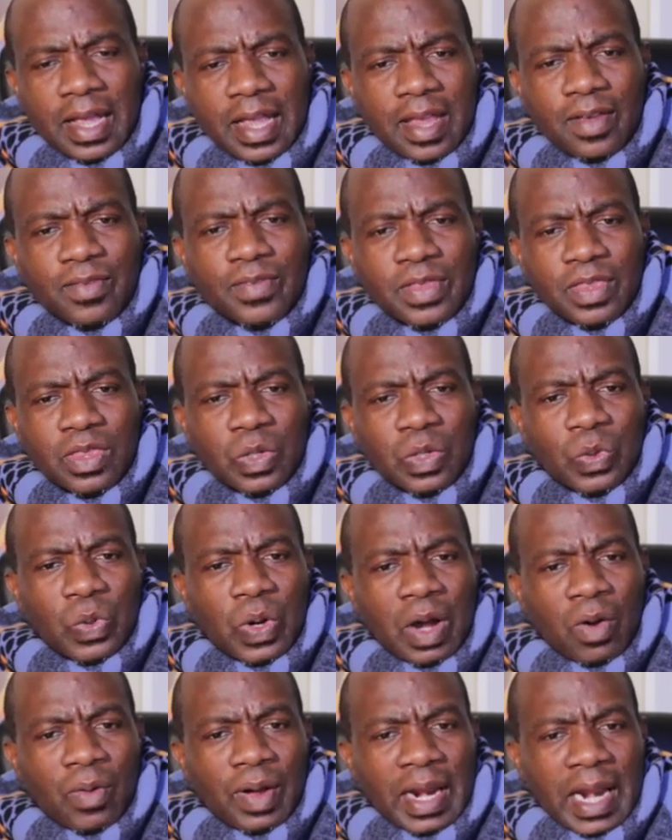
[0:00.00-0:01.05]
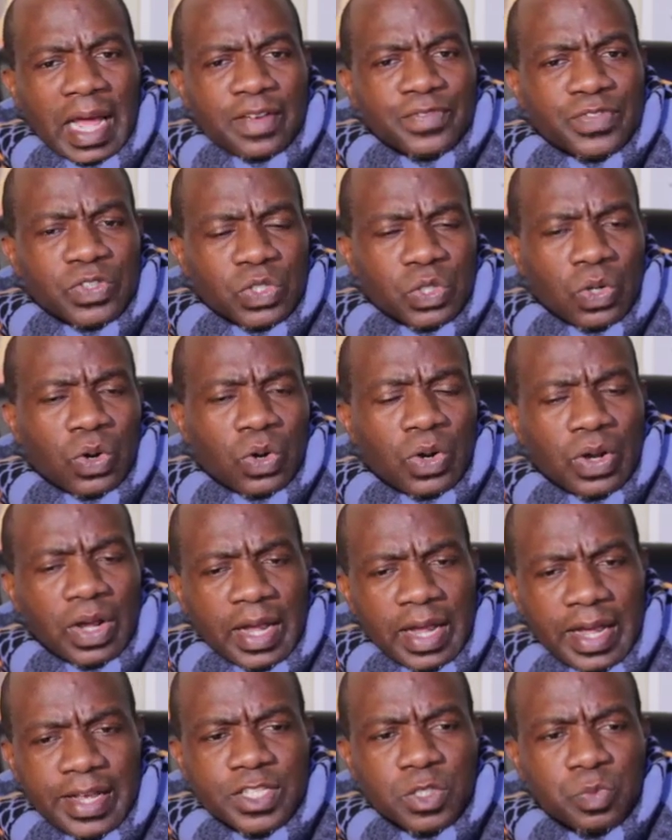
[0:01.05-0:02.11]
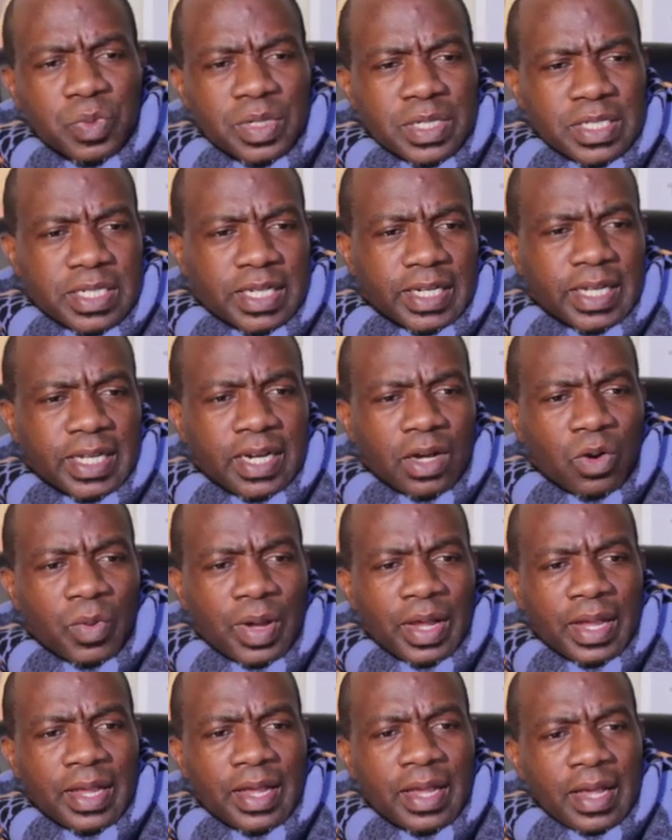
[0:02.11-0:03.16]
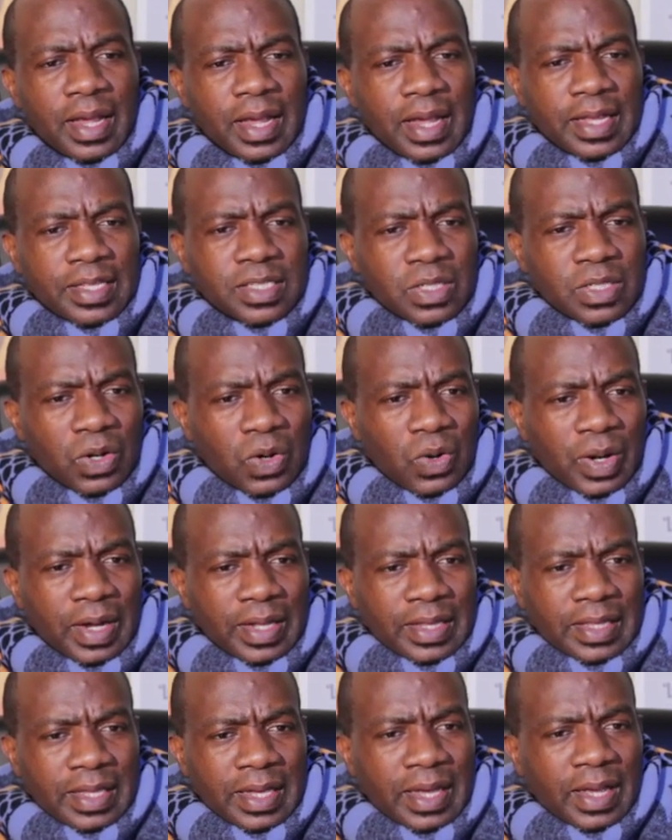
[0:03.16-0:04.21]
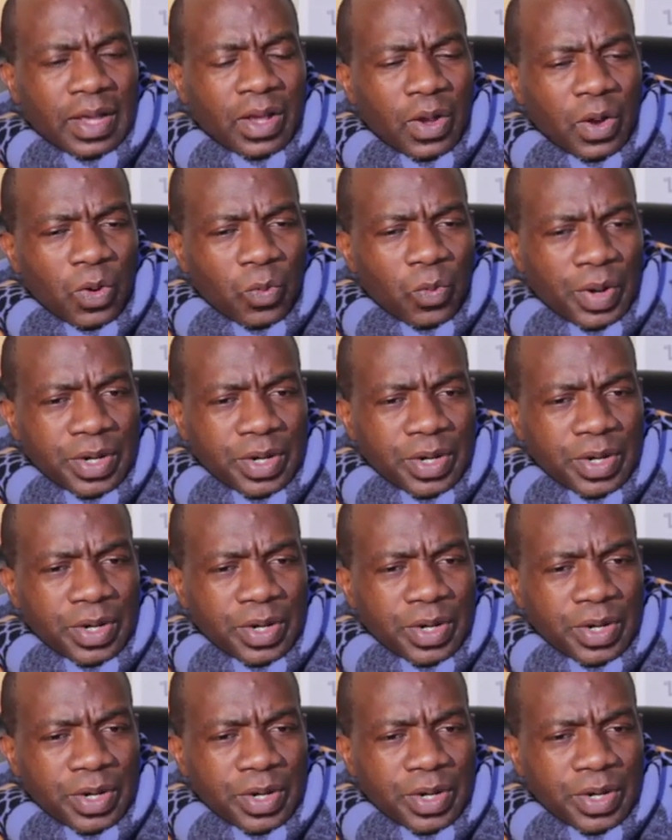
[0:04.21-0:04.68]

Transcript: Even though our livestock has been taken away, it's no longer there.